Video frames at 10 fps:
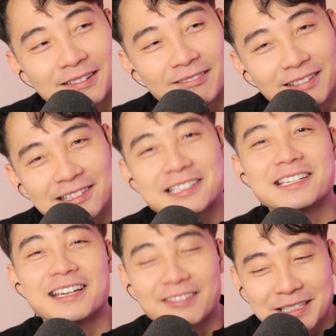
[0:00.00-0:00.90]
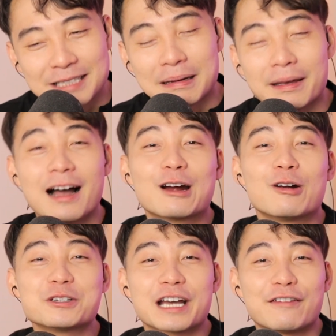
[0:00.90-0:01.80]
We'll see. Maybe Uncle
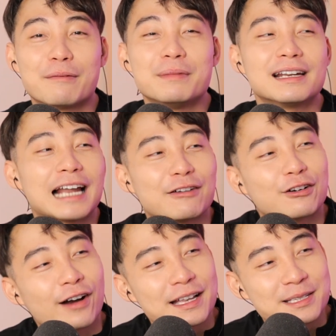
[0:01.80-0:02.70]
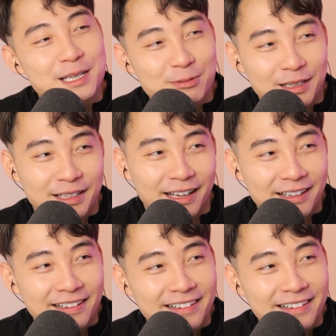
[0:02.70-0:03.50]
Roger can have a midlife crisis one day.